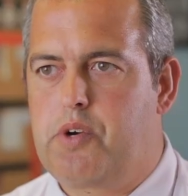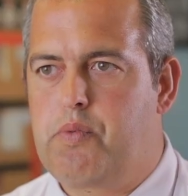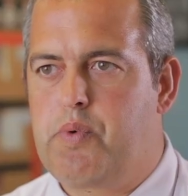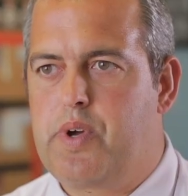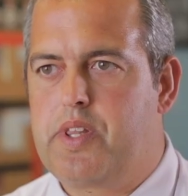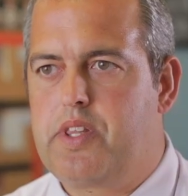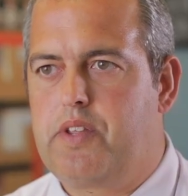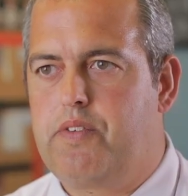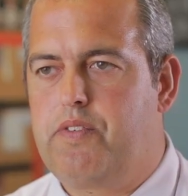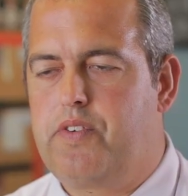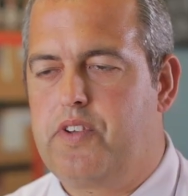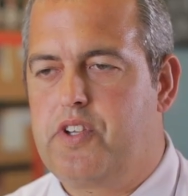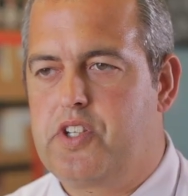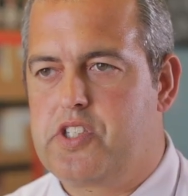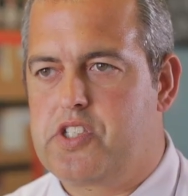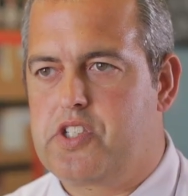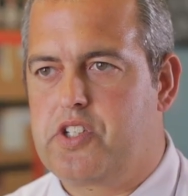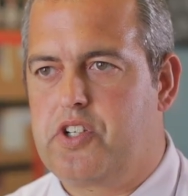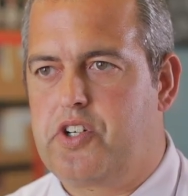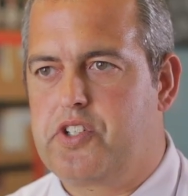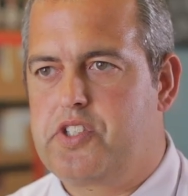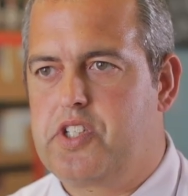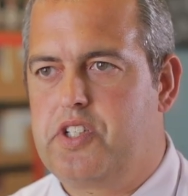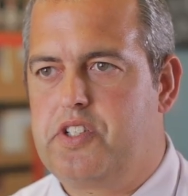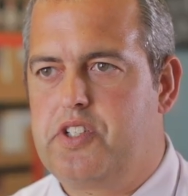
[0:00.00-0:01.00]
when they first
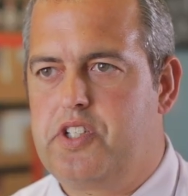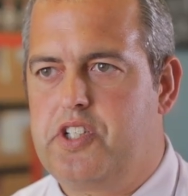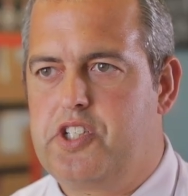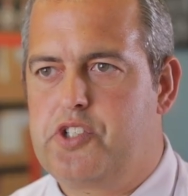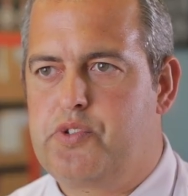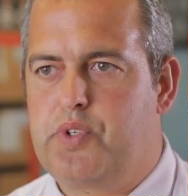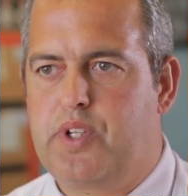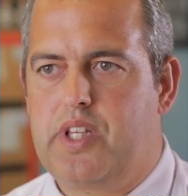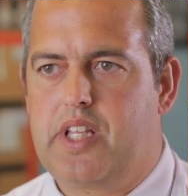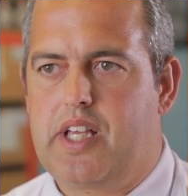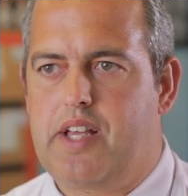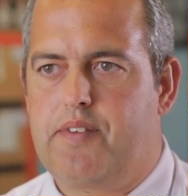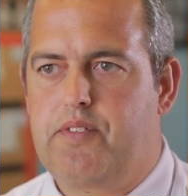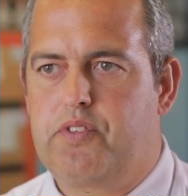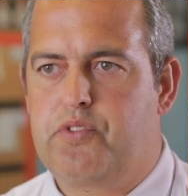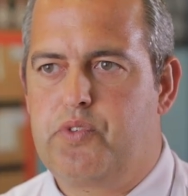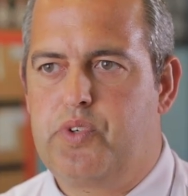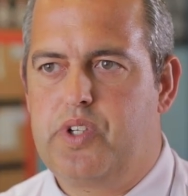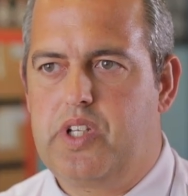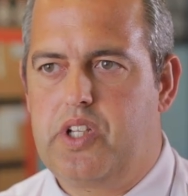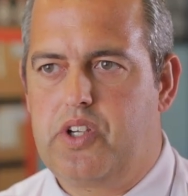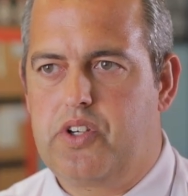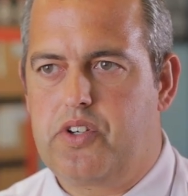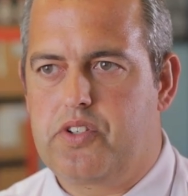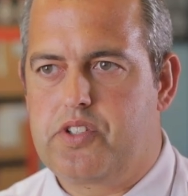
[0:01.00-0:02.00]
start in nursery, they haven't
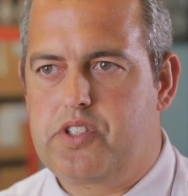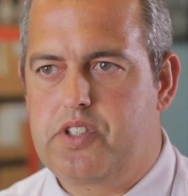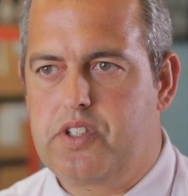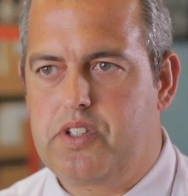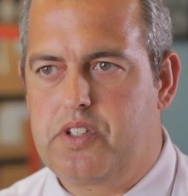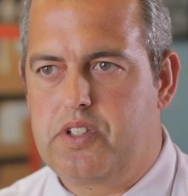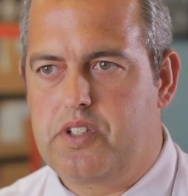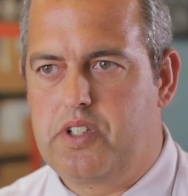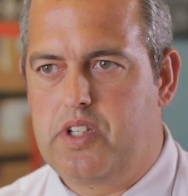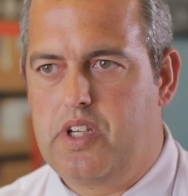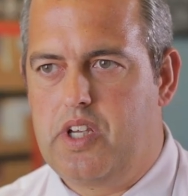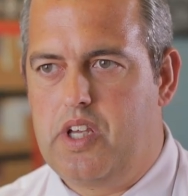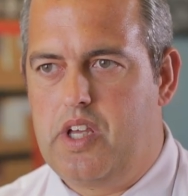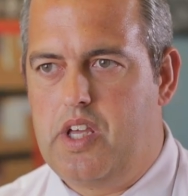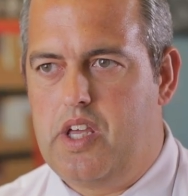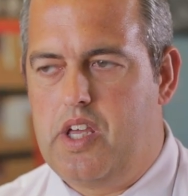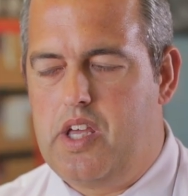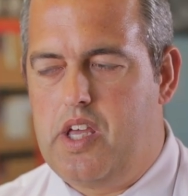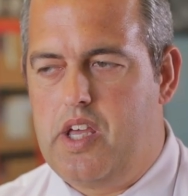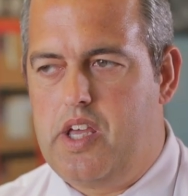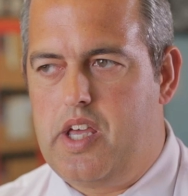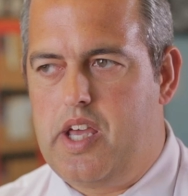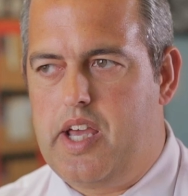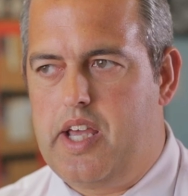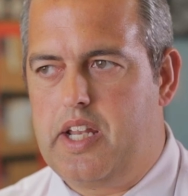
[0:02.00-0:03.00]
really got to
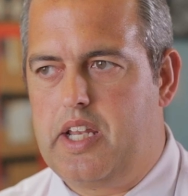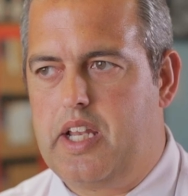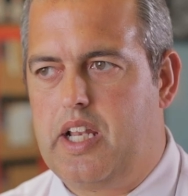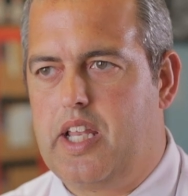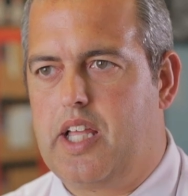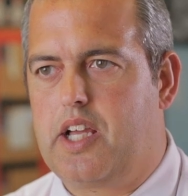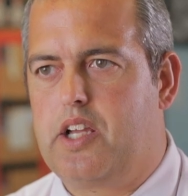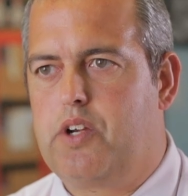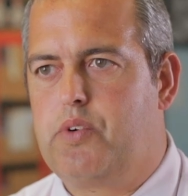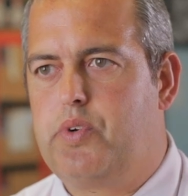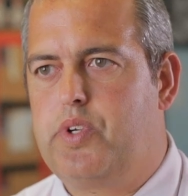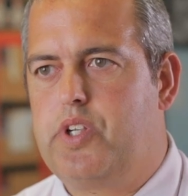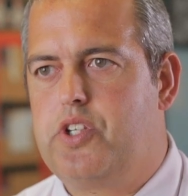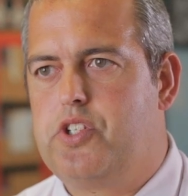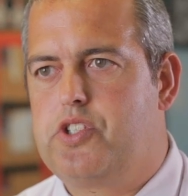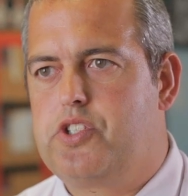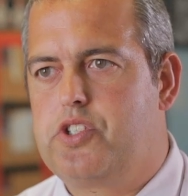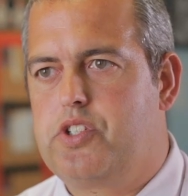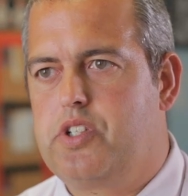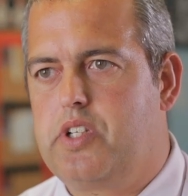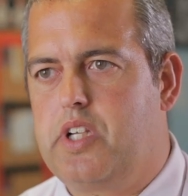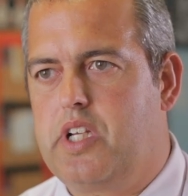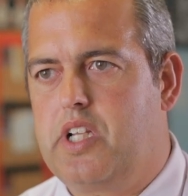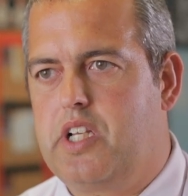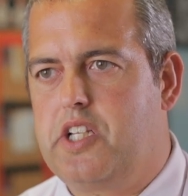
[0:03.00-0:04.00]
any
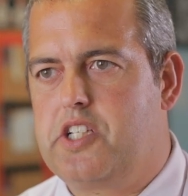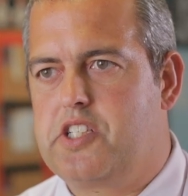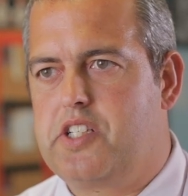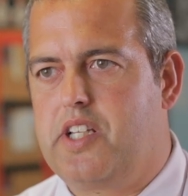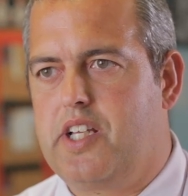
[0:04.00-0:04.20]
language, English